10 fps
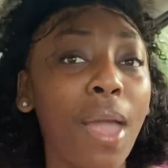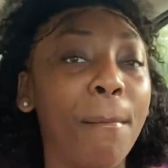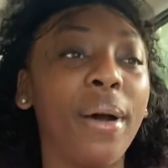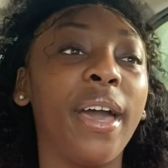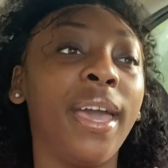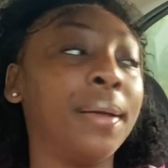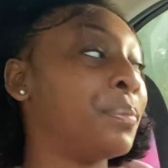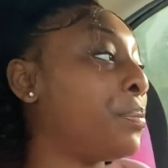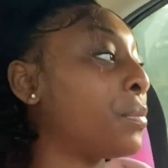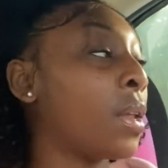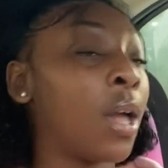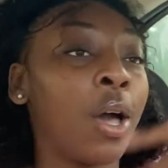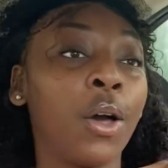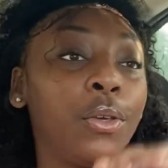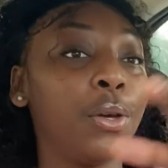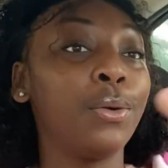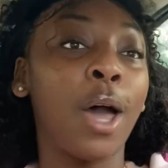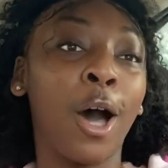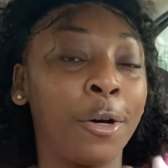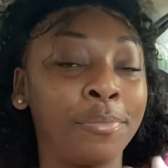but, you
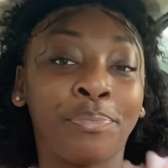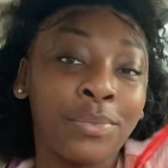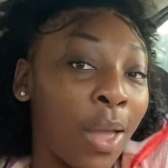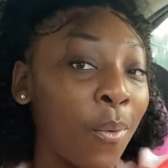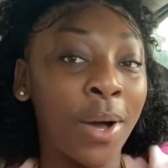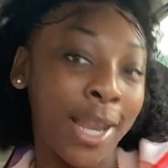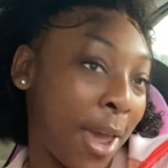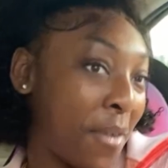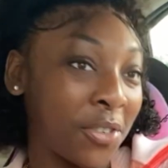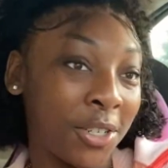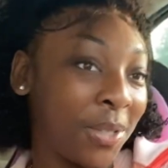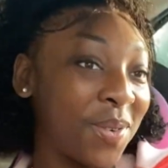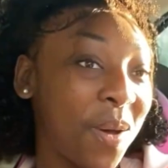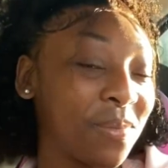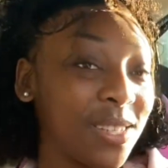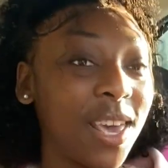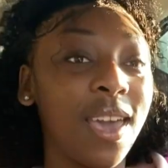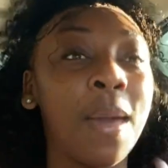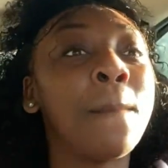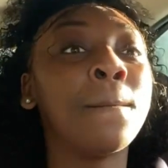know, whatever, you know what I'm
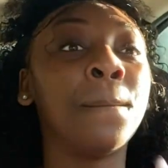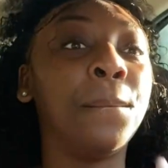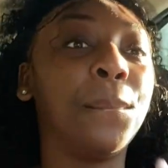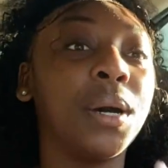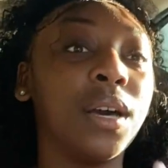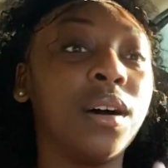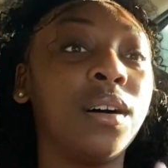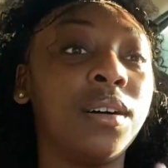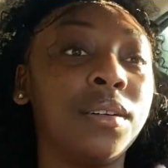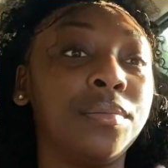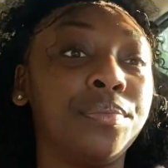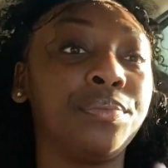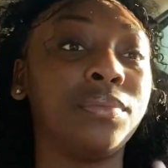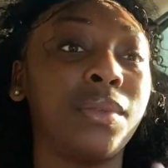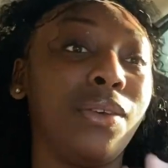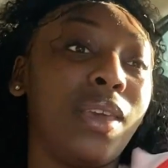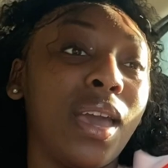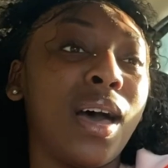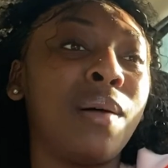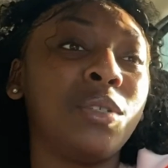saying? But
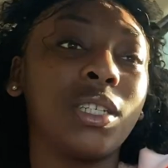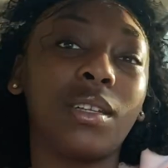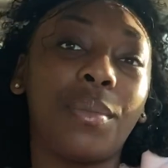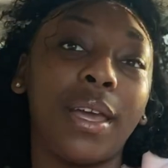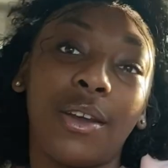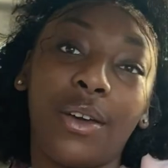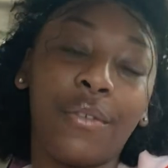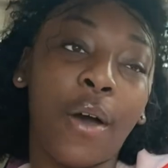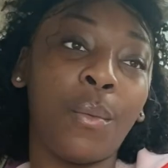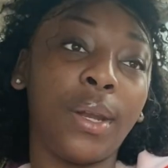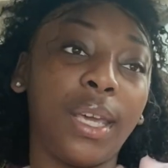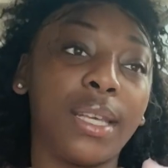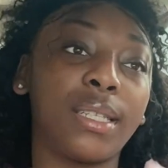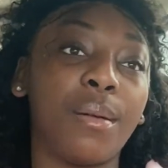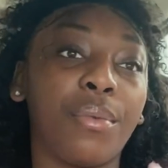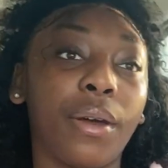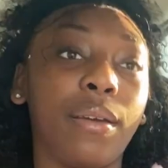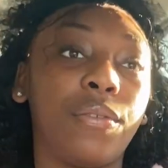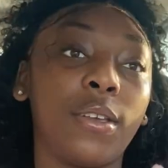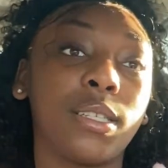yeah, I'm just debating on if I want to get some
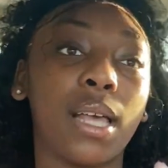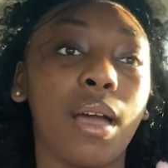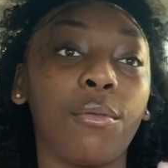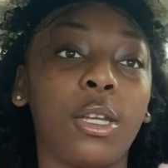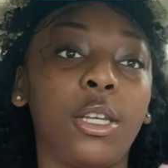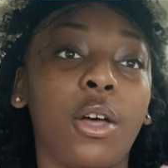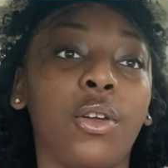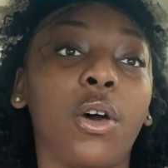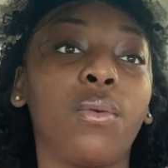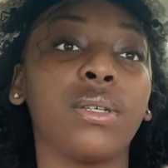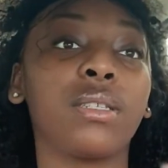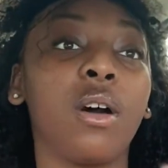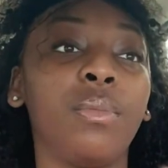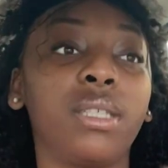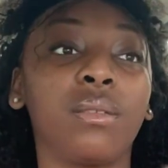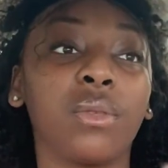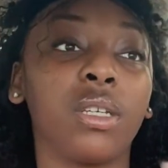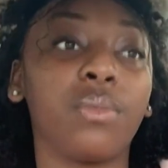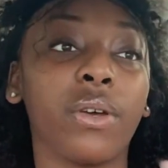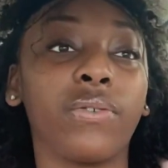breakfast. I really don't know what's gonna be some
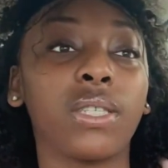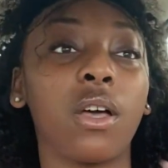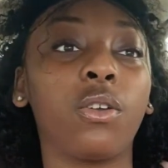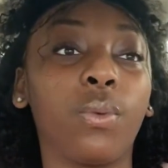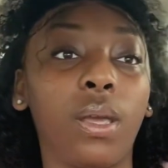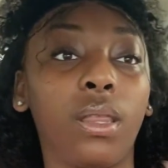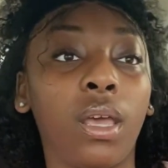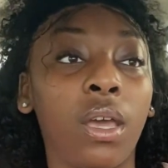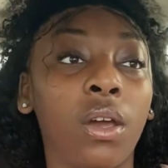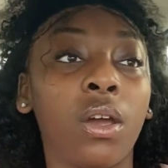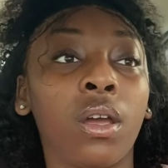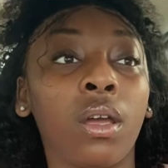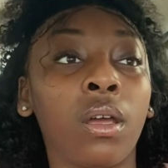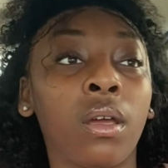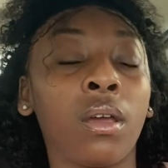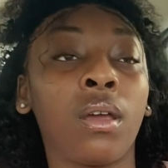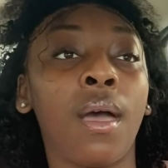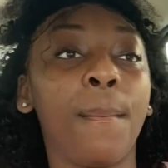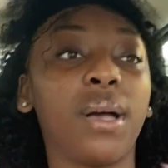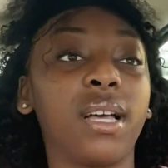good breakfast on the way there,
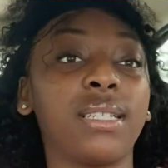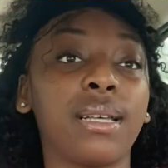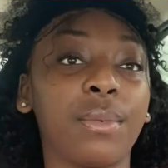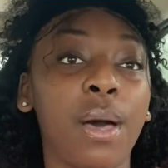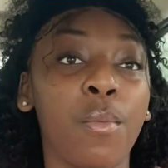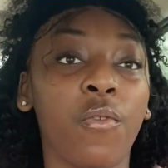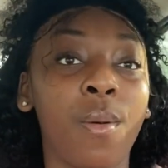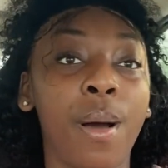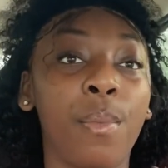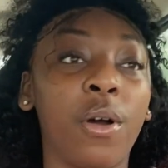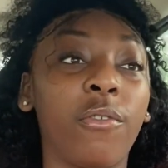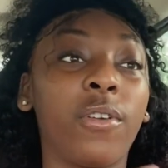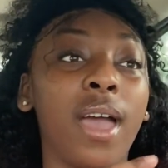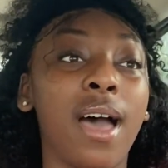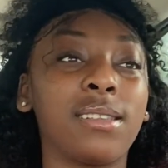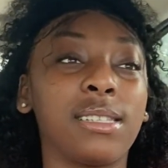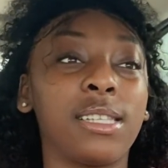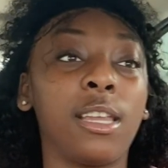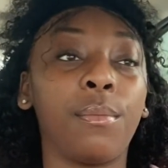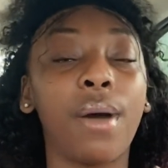because I'm coming from my boyfriend's house
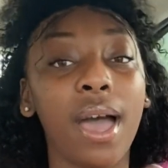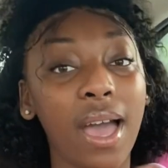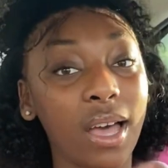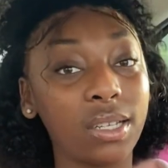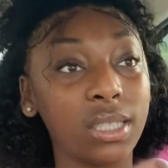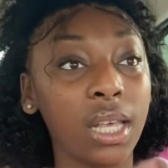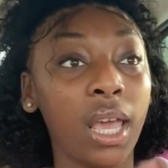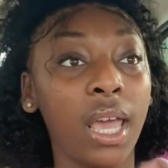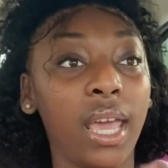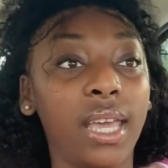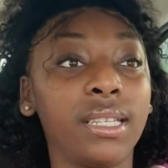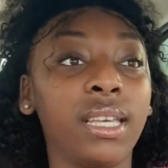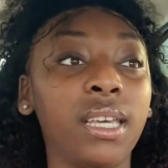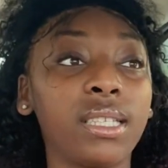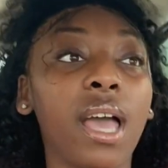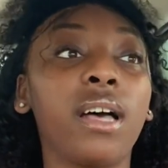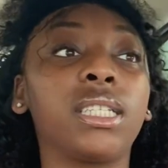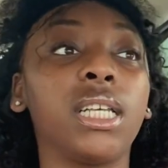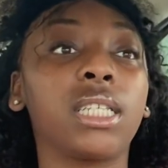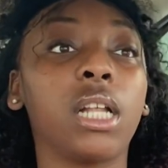instead of my house, and his house
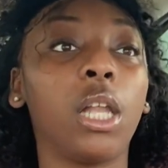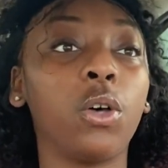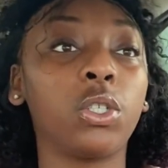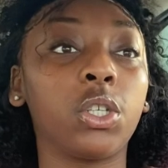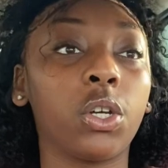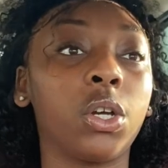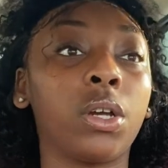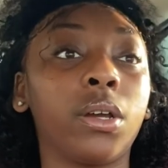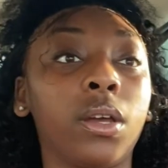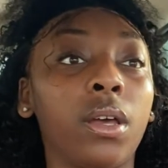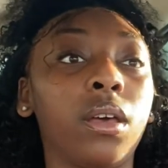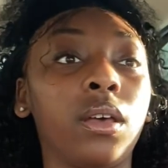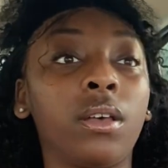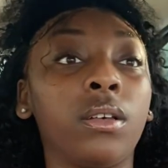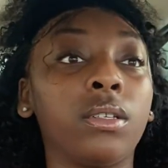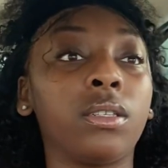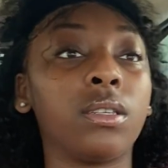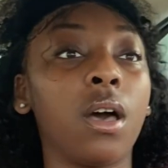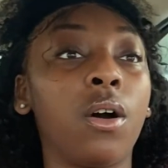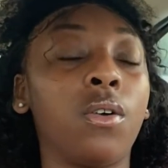is closer,
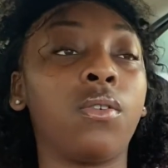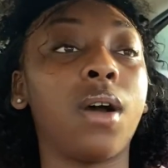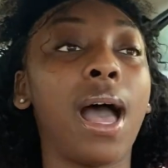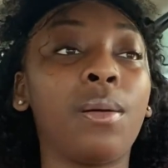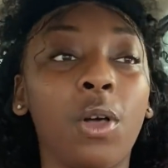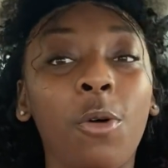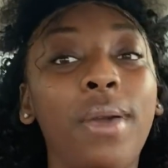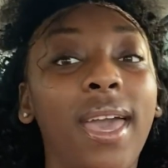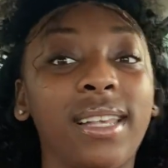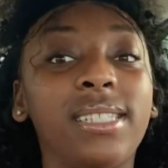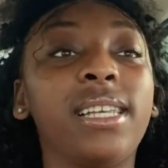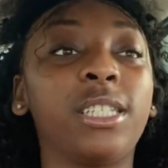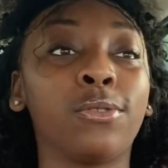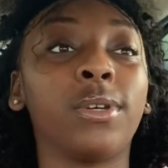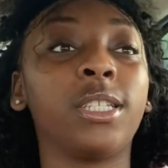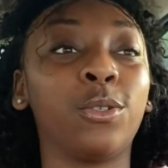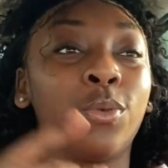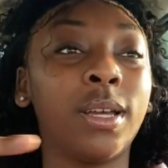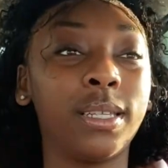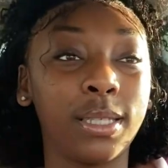so I'm gonna pass less
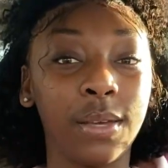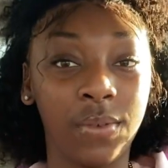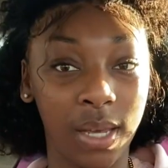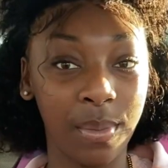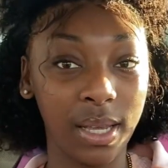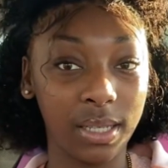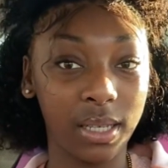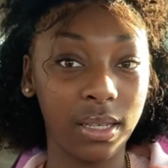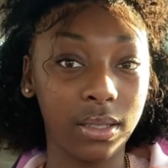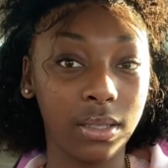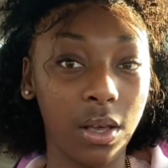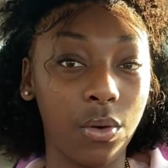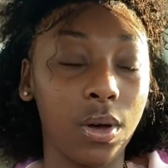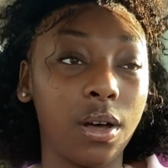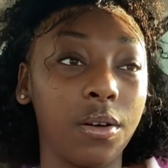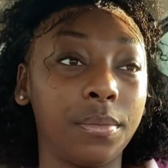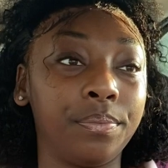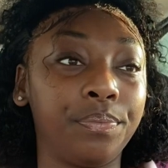restaurants, if that makes sense. So